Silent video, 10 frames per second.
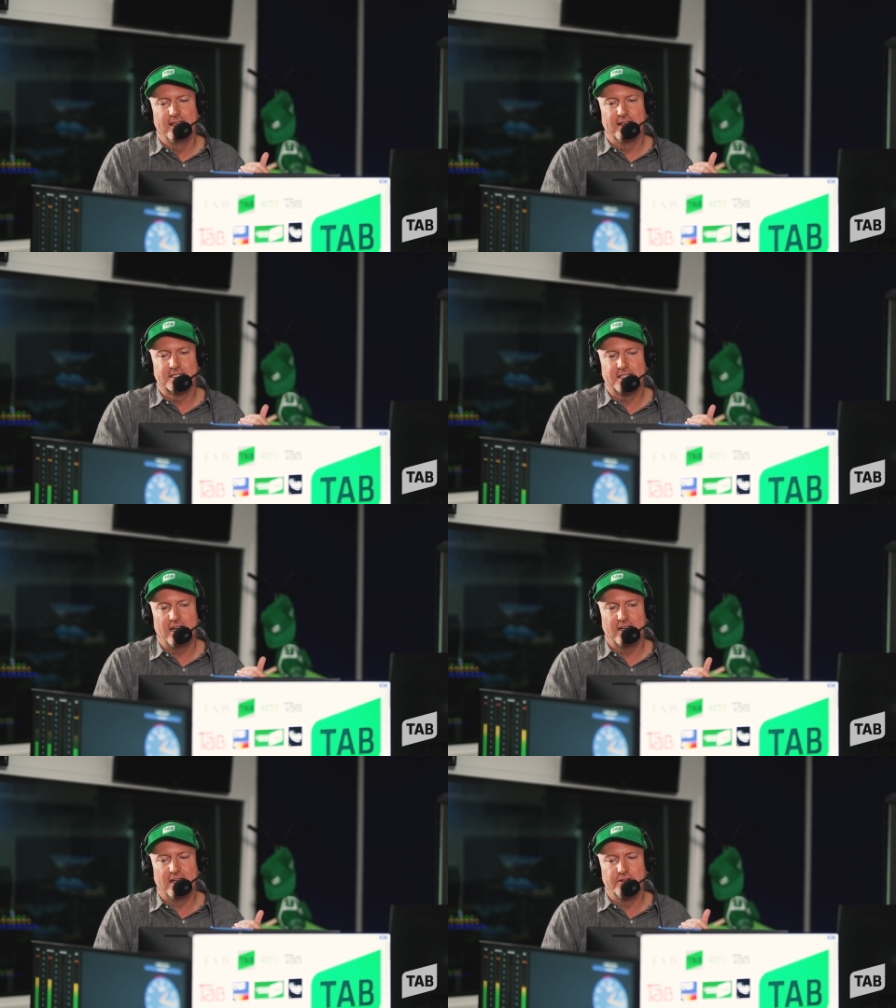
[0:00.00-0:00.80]
it'll
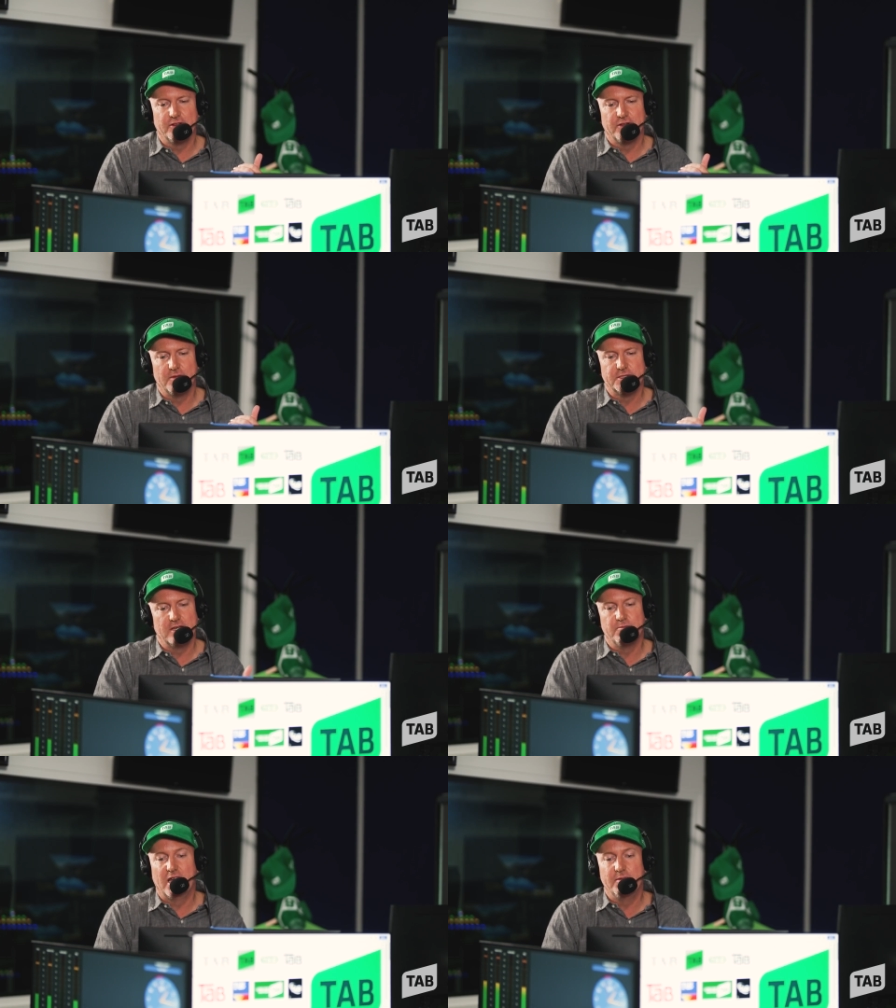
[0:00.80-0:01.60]
start at 130%
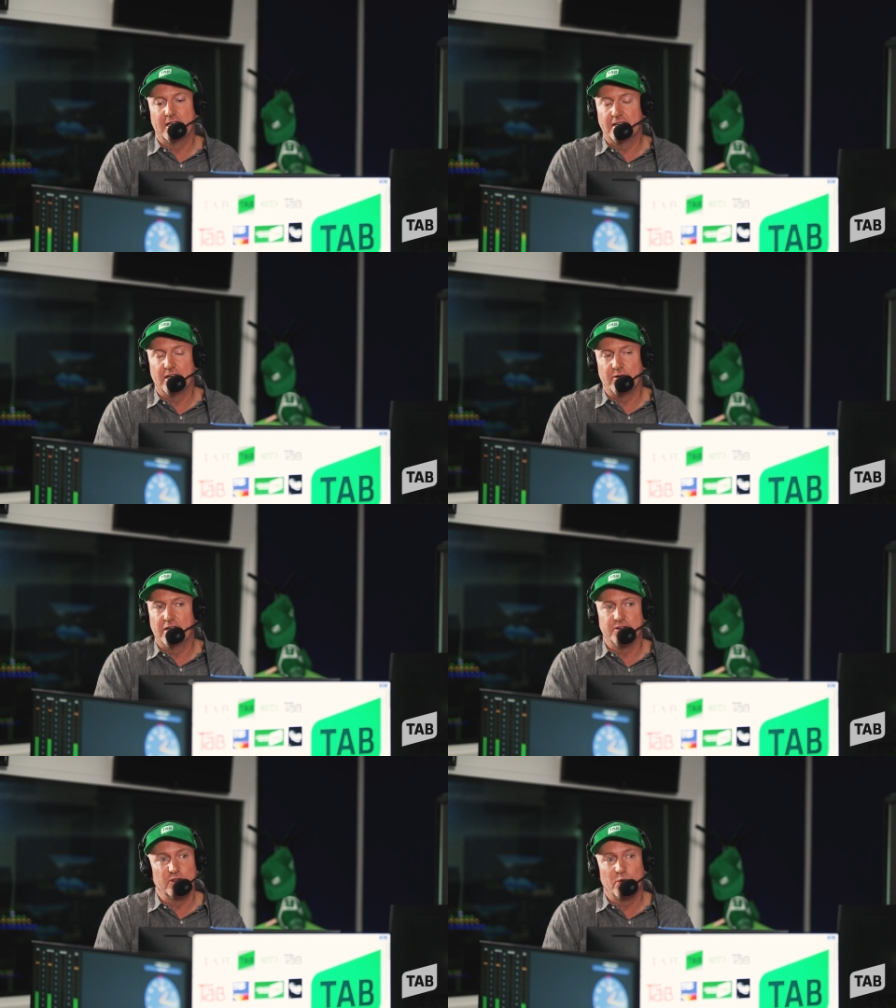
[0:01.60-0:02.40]
and maybe get down to
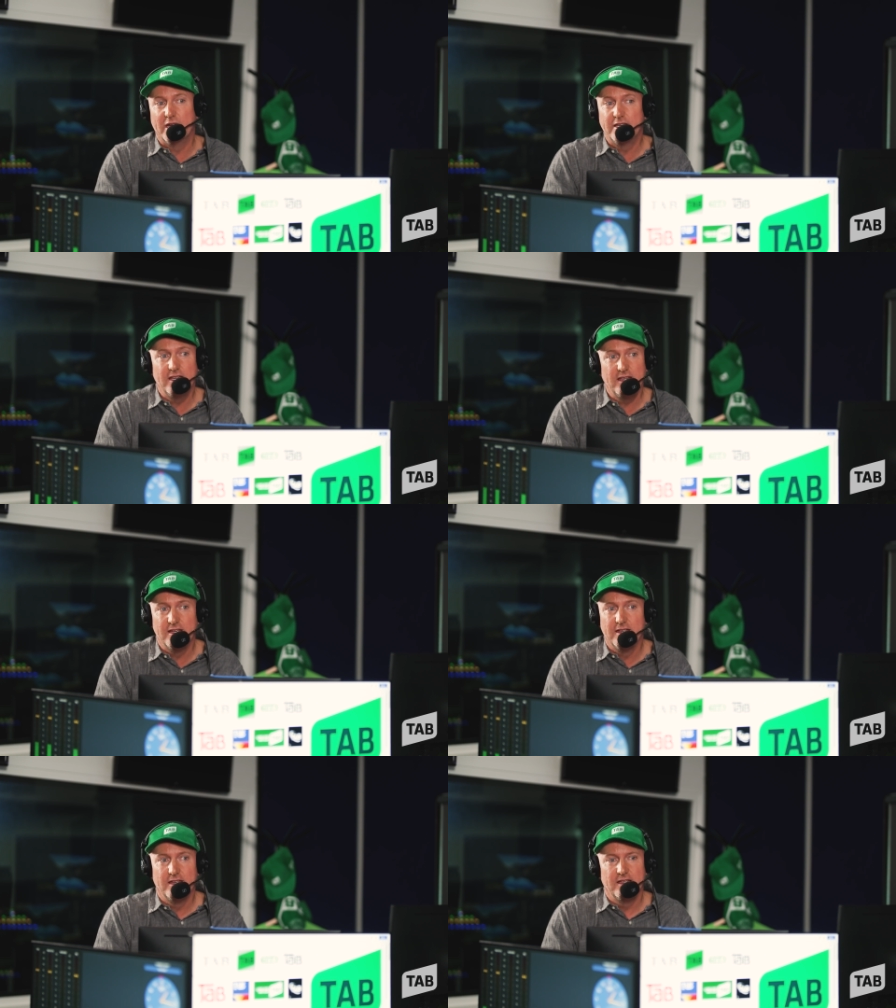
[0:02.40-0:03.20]
120.
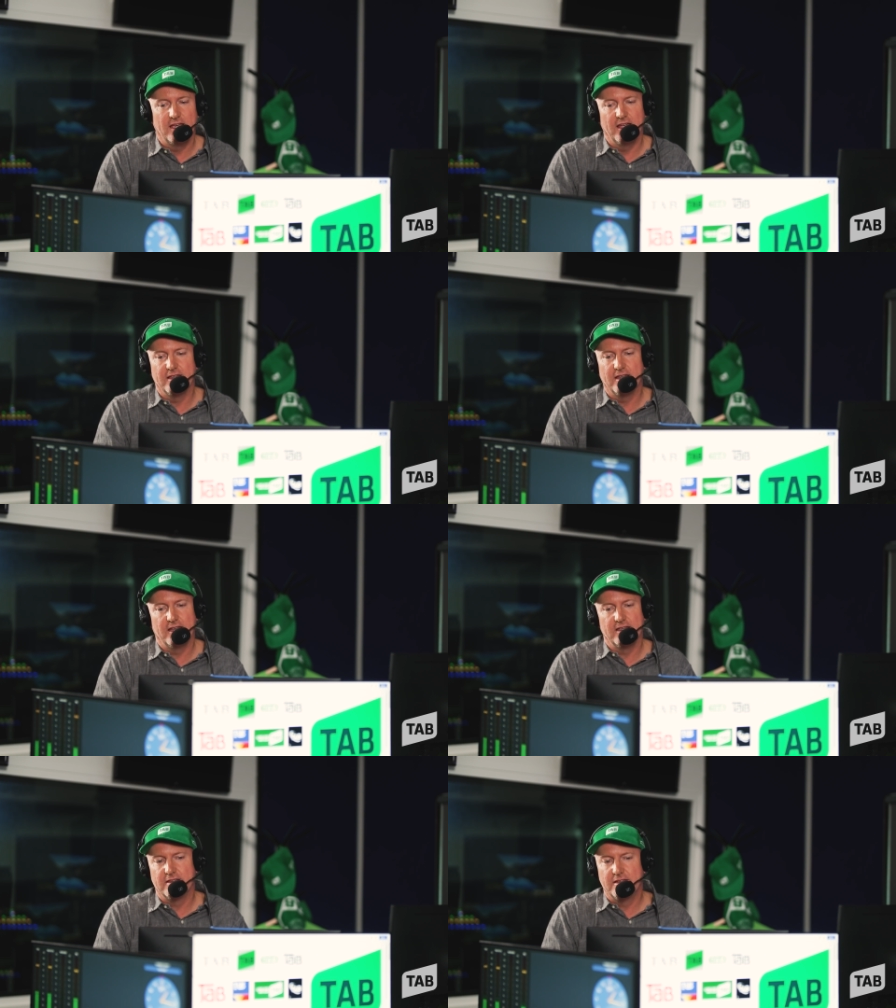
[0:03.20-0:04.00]

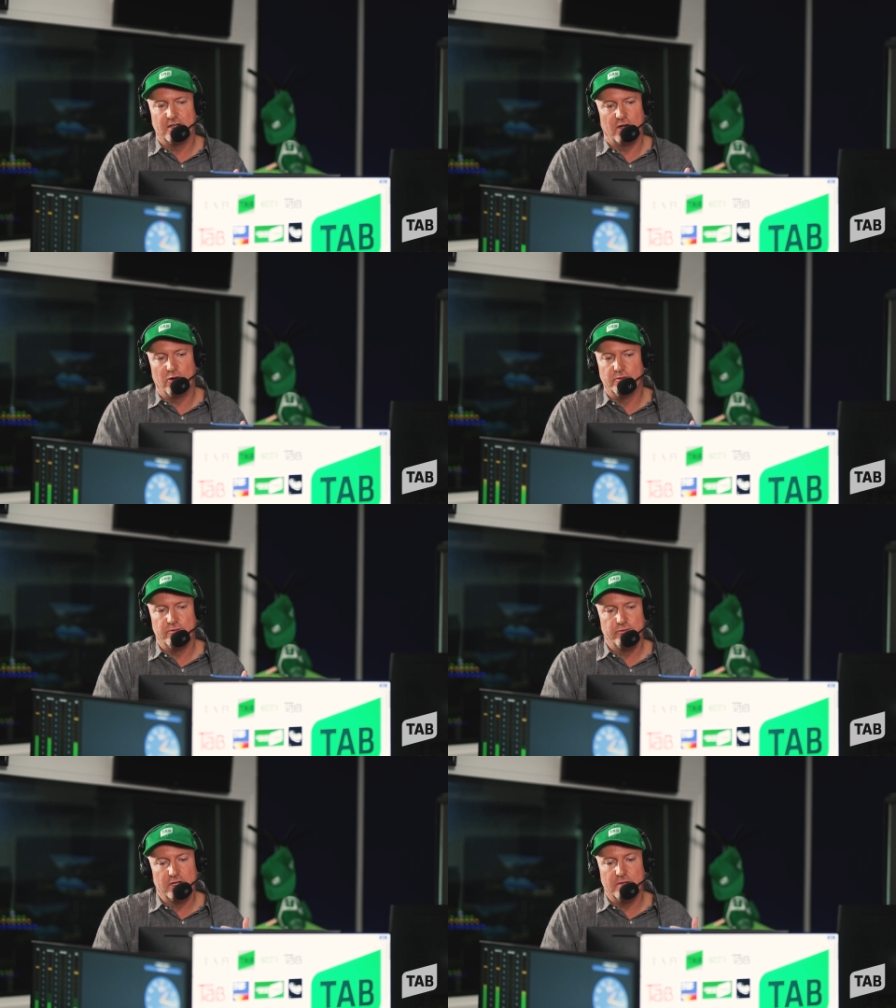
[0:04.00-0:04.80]
And on
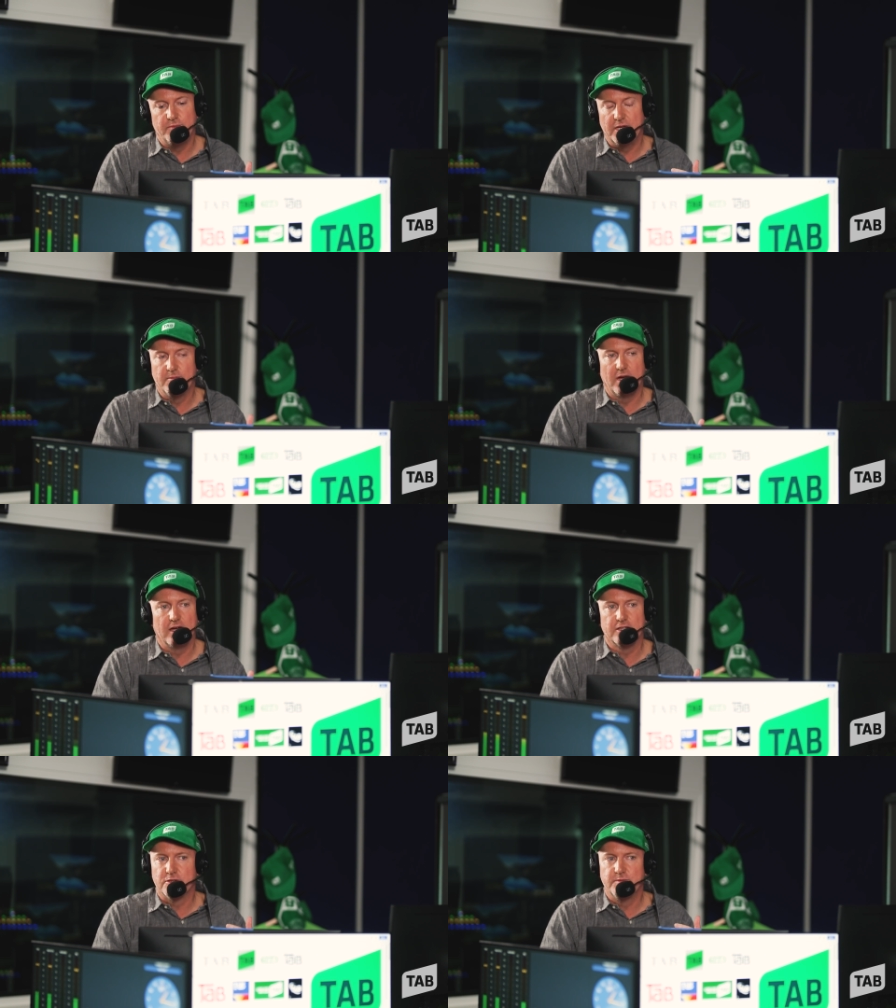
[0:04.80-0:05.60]
really big
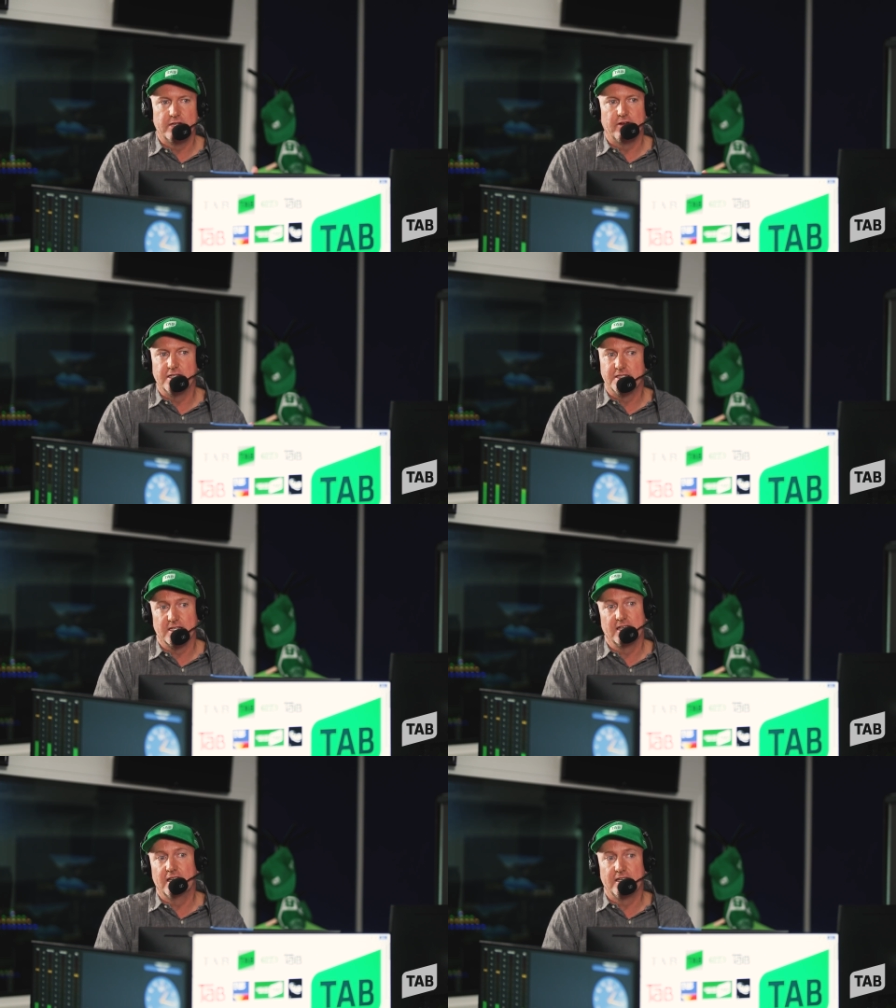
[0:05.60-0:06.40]
markets or big races,
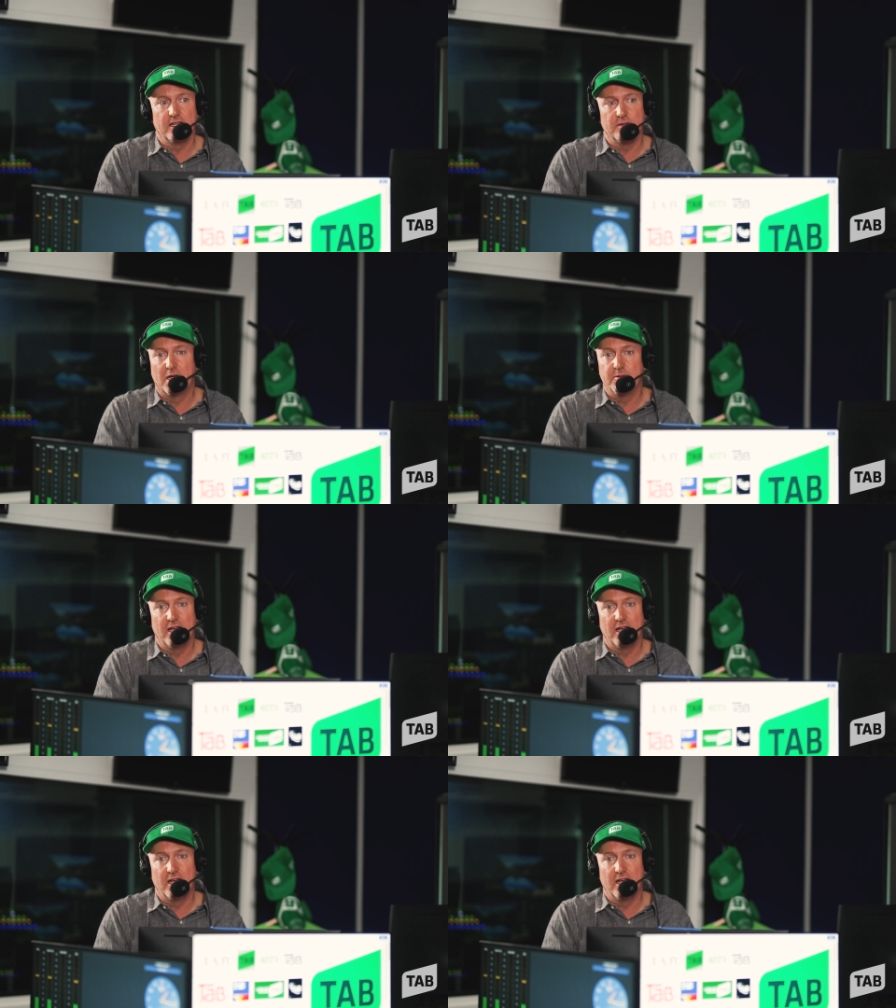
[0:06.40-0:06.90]
it can get down to maybe